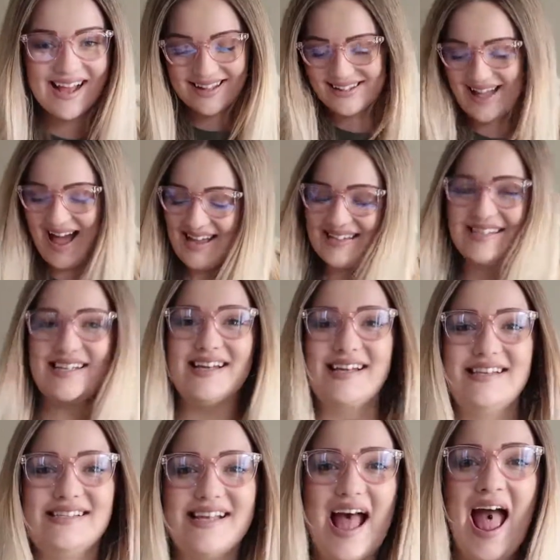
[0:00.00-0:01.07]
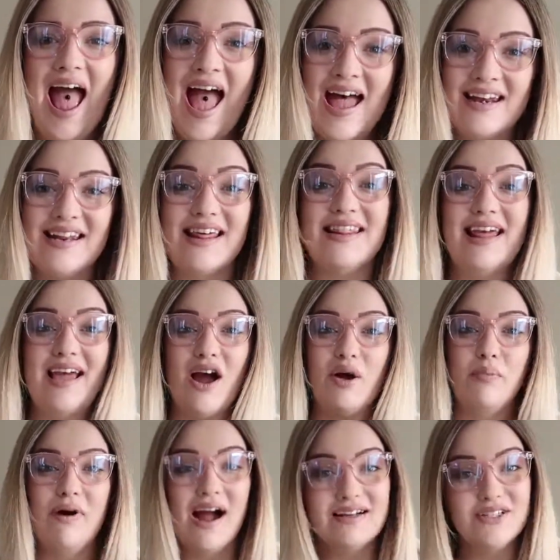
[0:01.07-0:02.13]
glasses, and they are
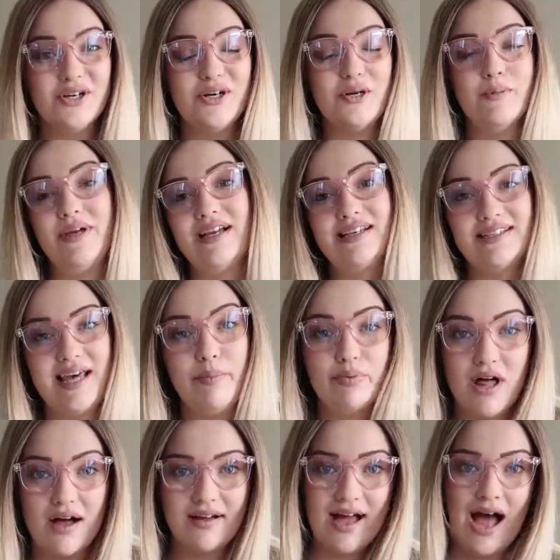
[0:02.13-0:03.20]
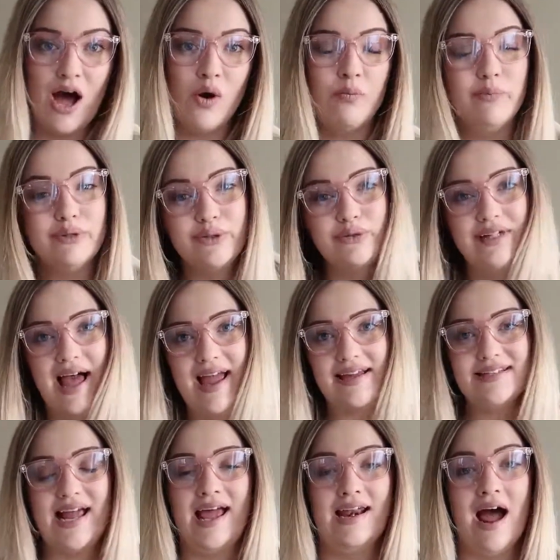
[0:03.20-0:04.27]
practical because they block out blue
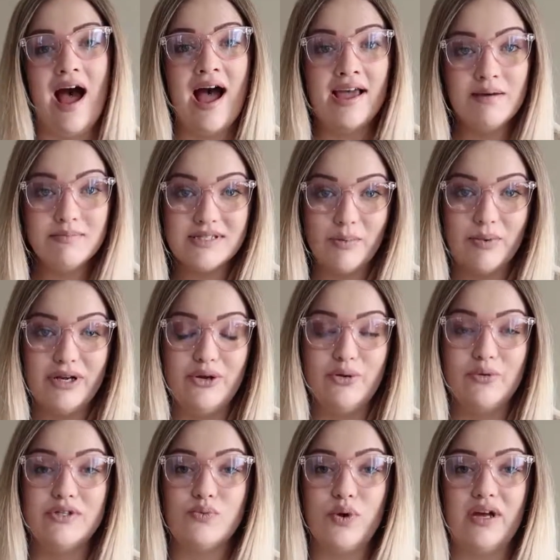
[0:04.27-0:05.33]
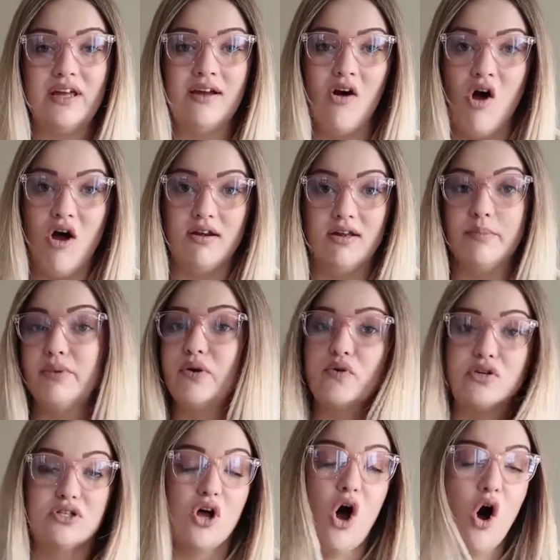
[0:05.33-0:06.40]
light. And I am somebody who is working on
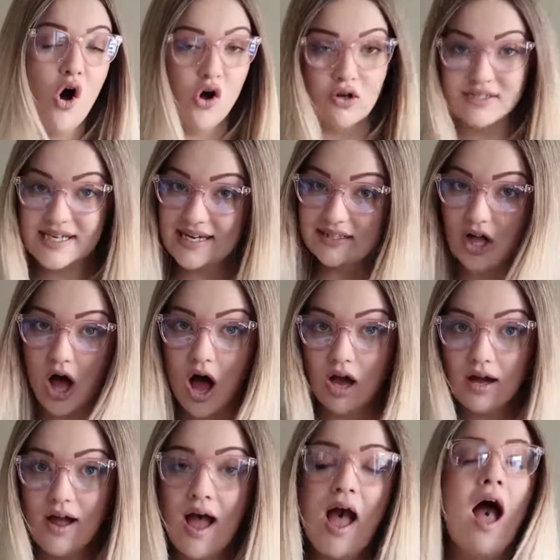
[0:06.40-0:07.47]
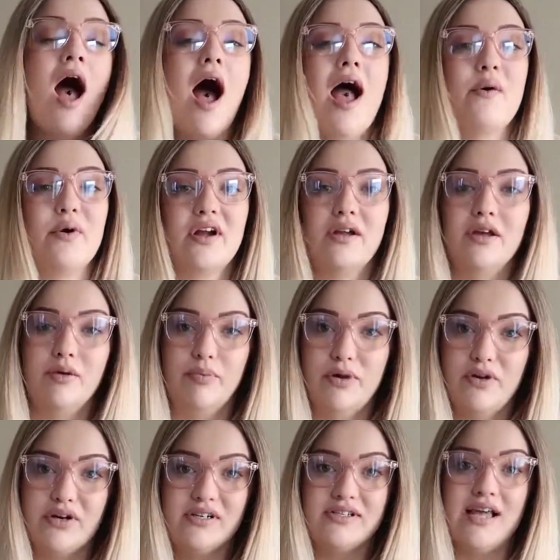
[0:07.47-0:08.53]
computers all day long. I work on
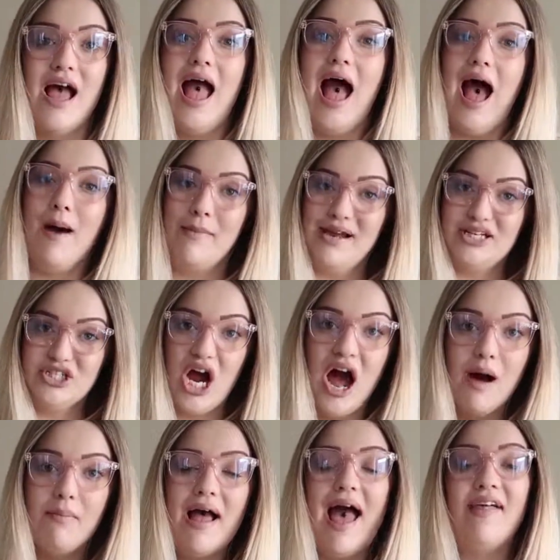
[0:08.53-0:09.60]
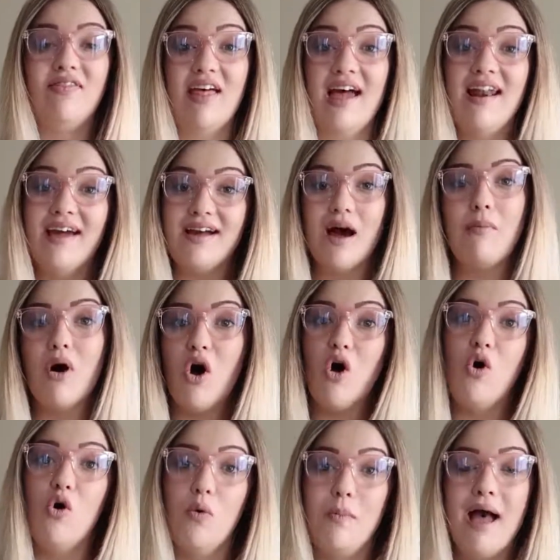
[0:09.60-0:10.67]
computers at my job, and then I come
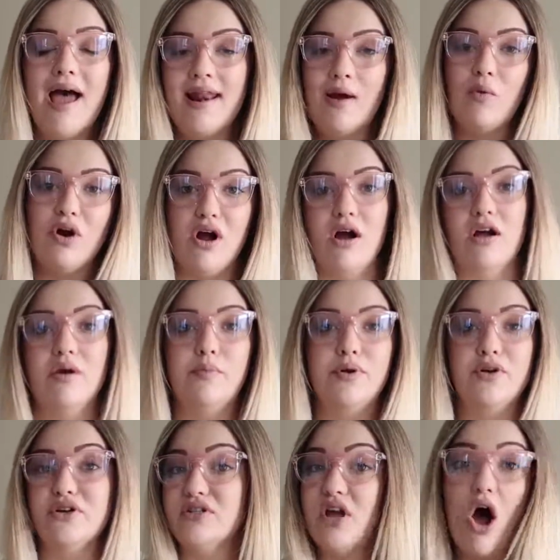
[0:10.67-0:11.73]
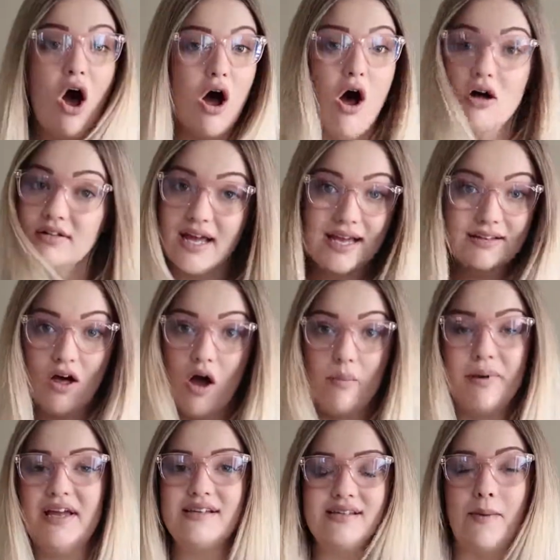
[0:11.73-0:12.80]
home and I work on computers all night long
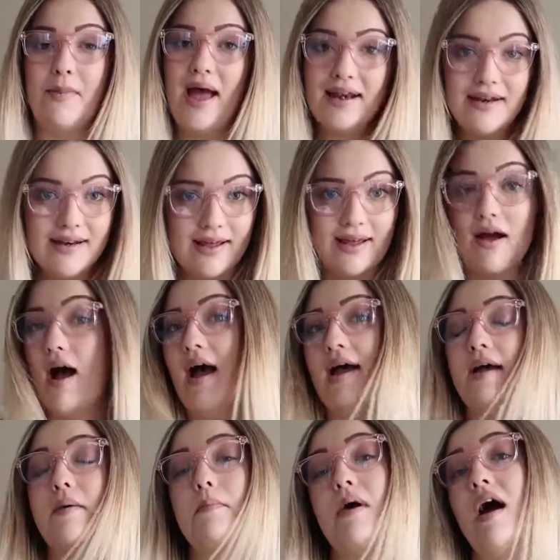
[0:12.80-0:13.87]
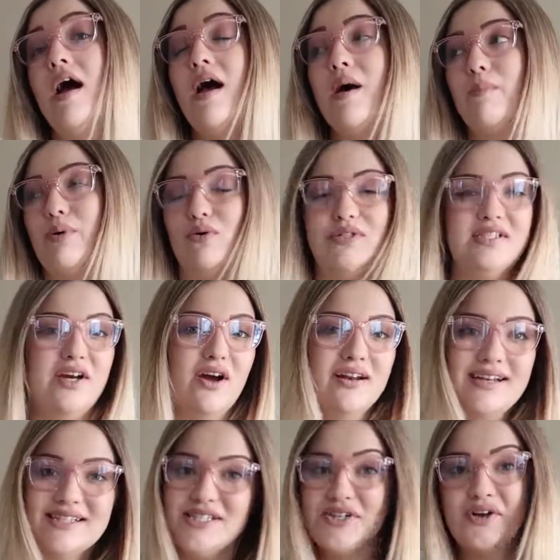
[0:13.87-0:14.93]
because I'm editing, I am posting on
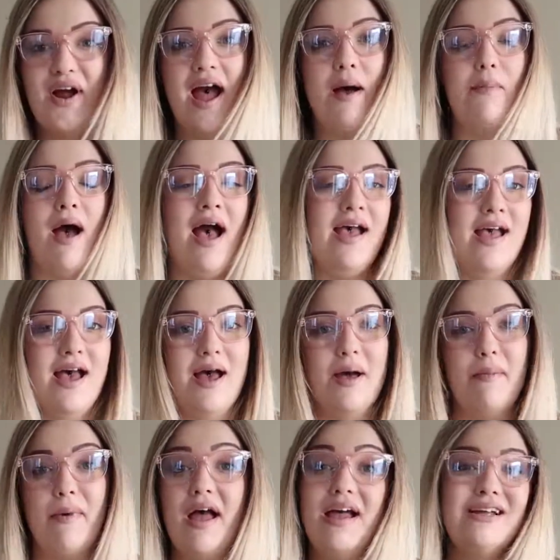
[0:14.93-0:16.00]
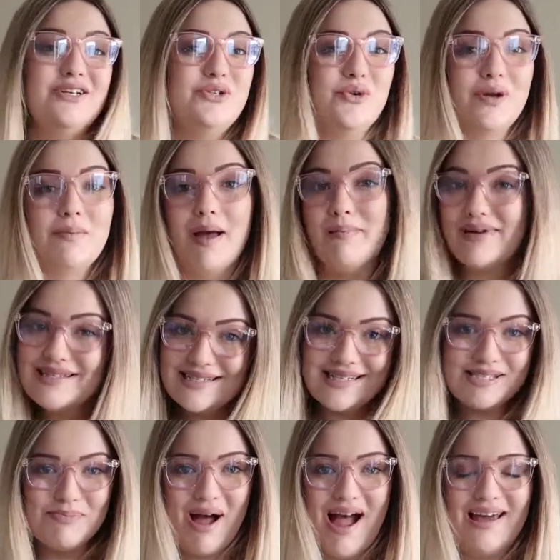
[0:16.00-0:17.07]
Instagram, I am doing my
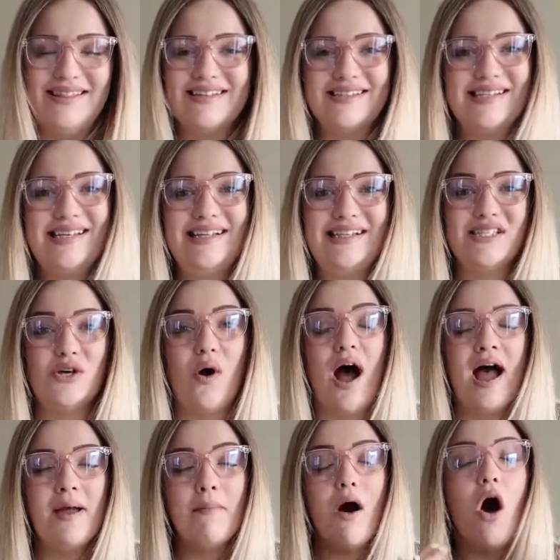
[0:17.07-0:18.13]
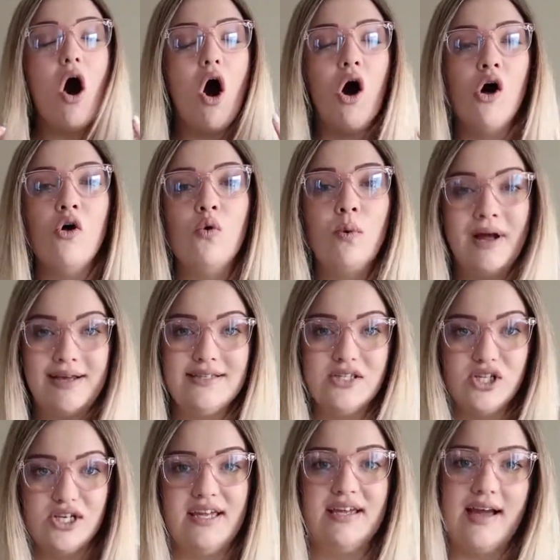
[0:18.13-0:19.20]
business behind the scenes. So I'm always
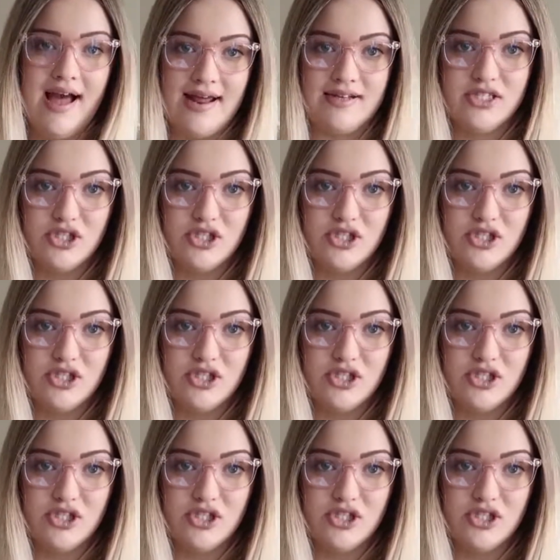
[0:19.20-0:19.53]
looking at a